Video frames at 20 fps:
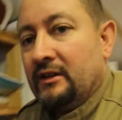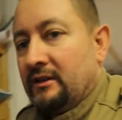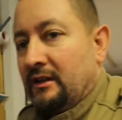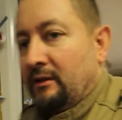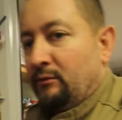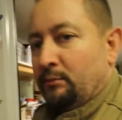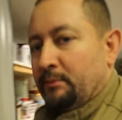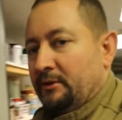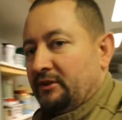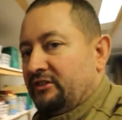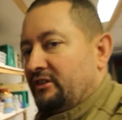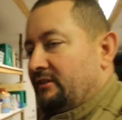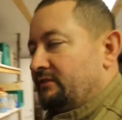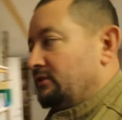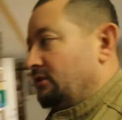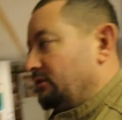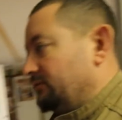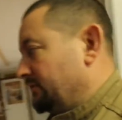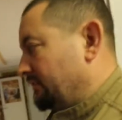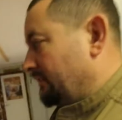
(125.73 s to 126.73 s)
That would be
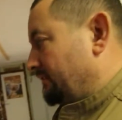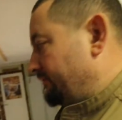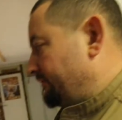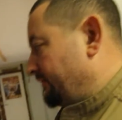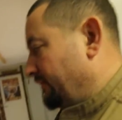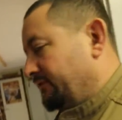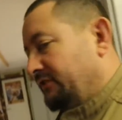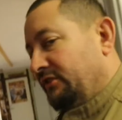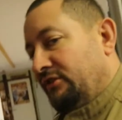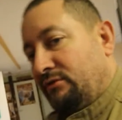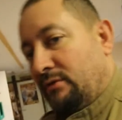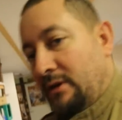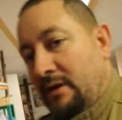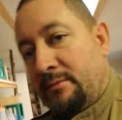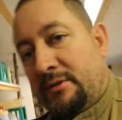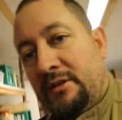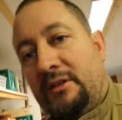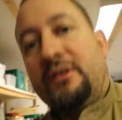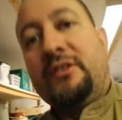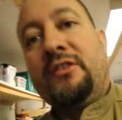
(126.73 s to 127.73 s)
750 square
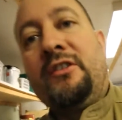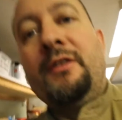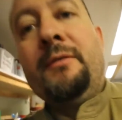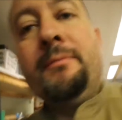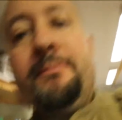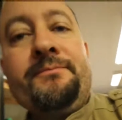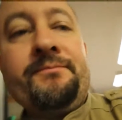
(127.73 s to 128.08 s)
meters.